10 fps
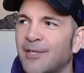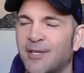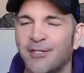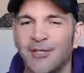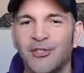
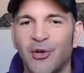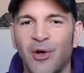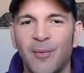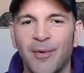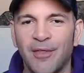just show
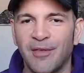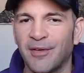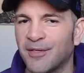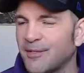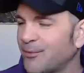up, I
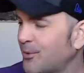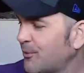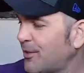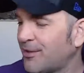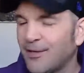think, is one
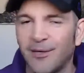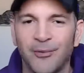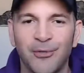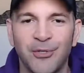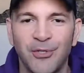way that
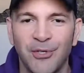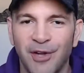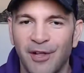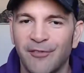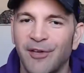Roshi Joan
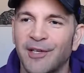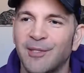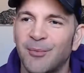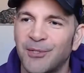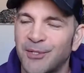
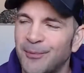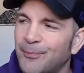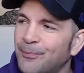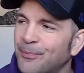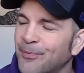Halifax puts it.
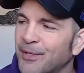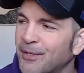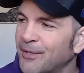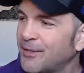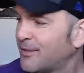
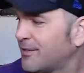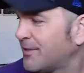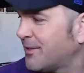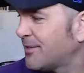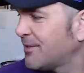
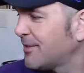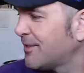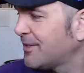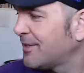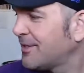So I
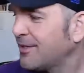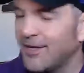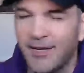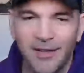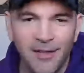
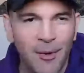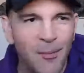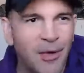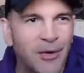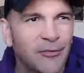think my
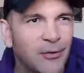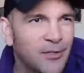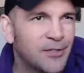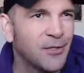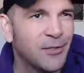microphone
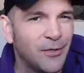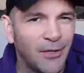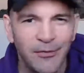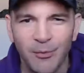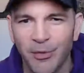isn't good
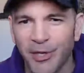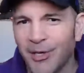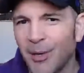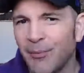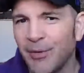enough to pick it
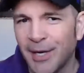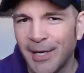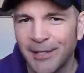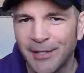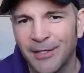up, but I
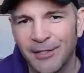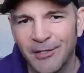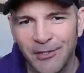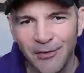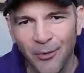had a
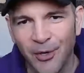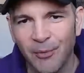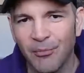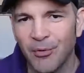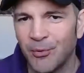
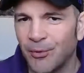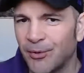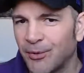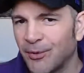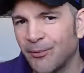snoring
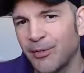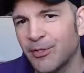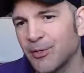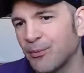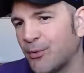poodle,
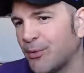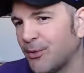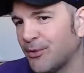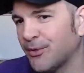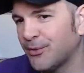miniature
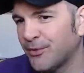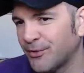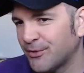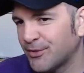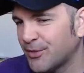poodle.
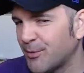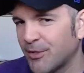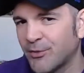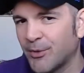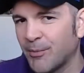She's
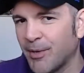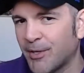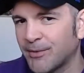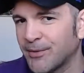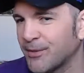about 20
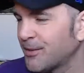pounds